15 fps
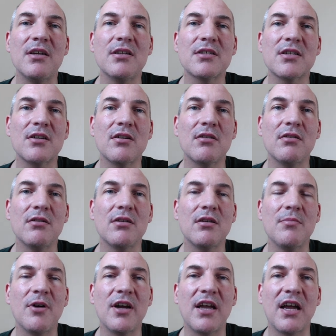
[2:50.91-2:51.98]
So you
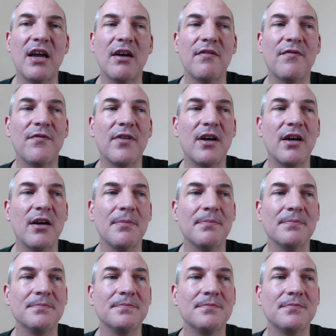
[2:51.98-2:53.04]
might have
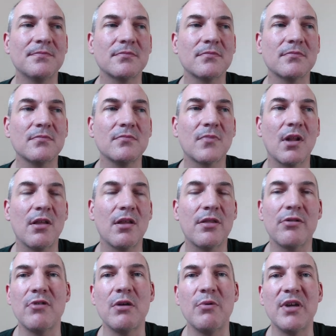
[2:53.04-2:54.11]
a
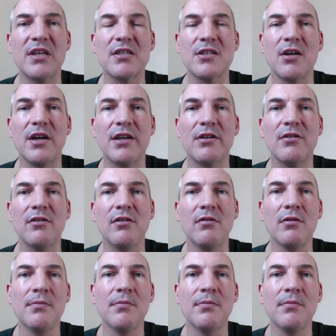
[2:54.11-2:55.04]
3 week cycle.